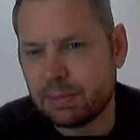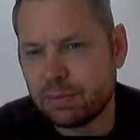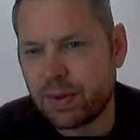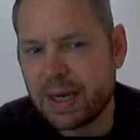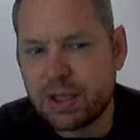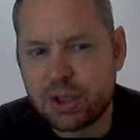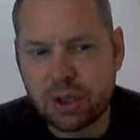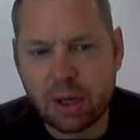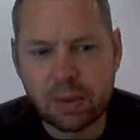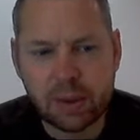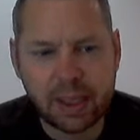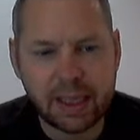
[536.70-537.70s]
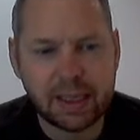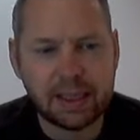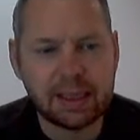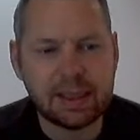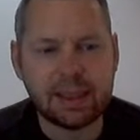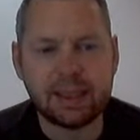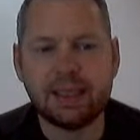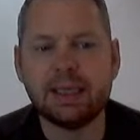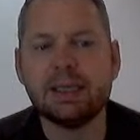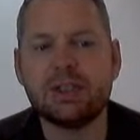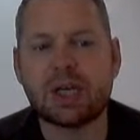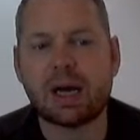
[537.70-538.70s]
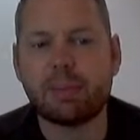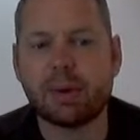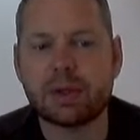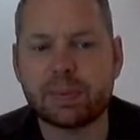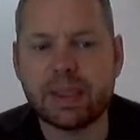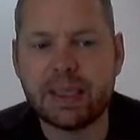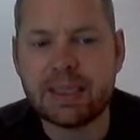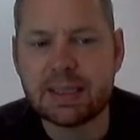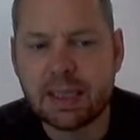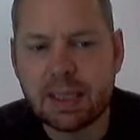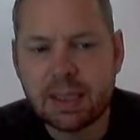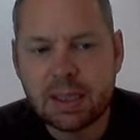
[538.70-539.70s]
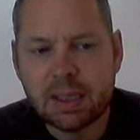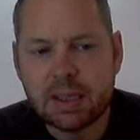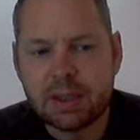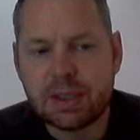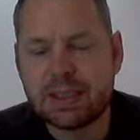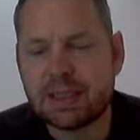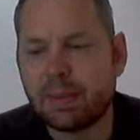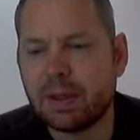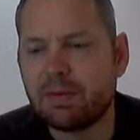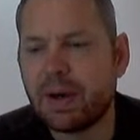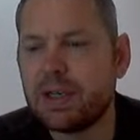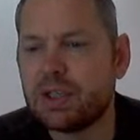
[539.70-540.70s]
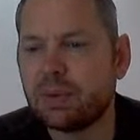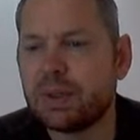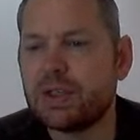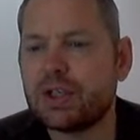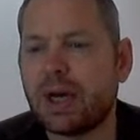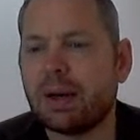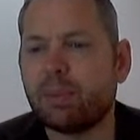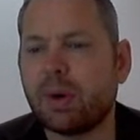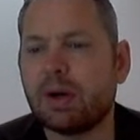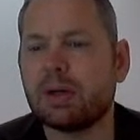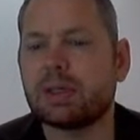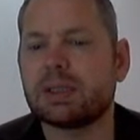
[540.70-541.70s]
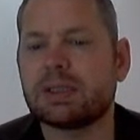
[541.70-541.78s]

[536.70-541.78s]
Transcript: ratio in the chat box, please. Tell me the ratio in the chat box.